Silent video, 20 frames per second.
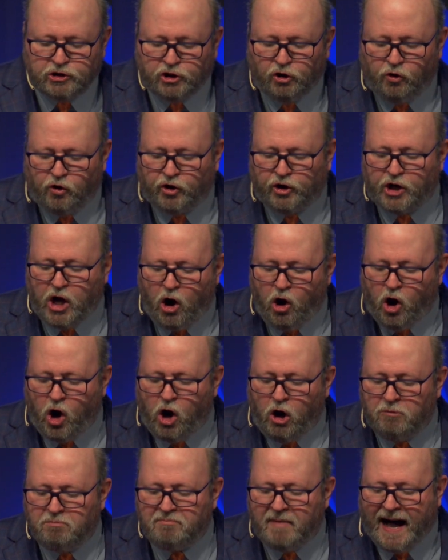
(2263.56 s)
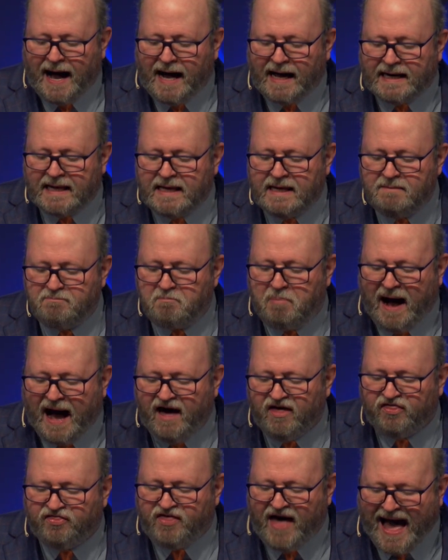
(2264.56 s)
Lord Almighty,
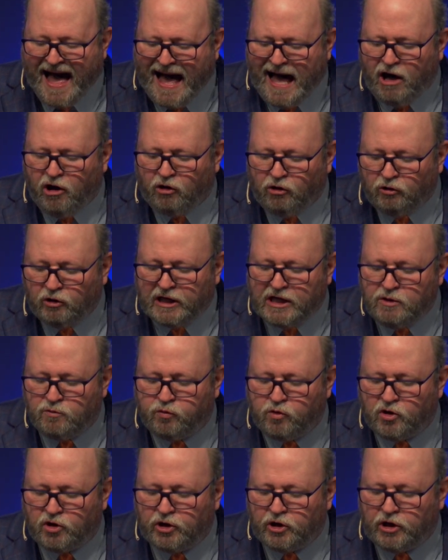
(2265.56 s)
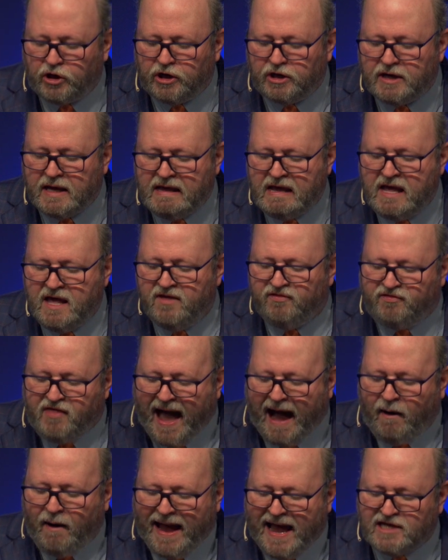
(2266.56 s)
by thy holy word,
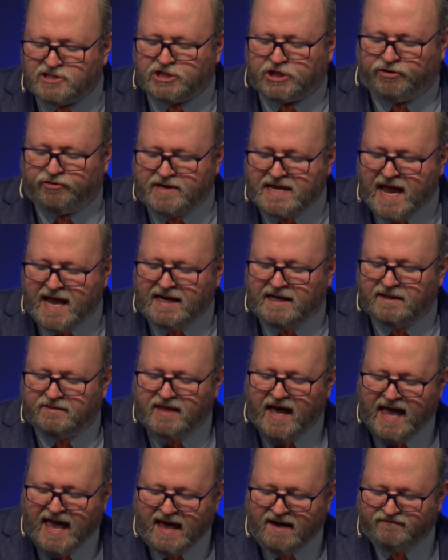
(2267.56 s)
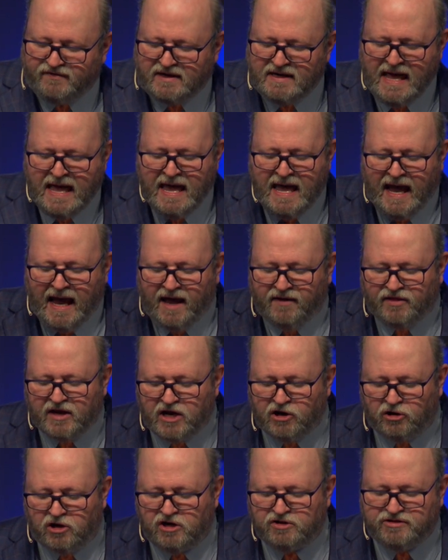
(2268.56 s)
thou hast created the heaven and
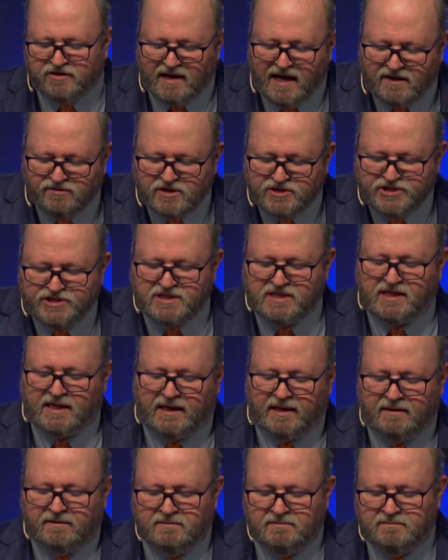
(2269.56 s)
the earth and the sea.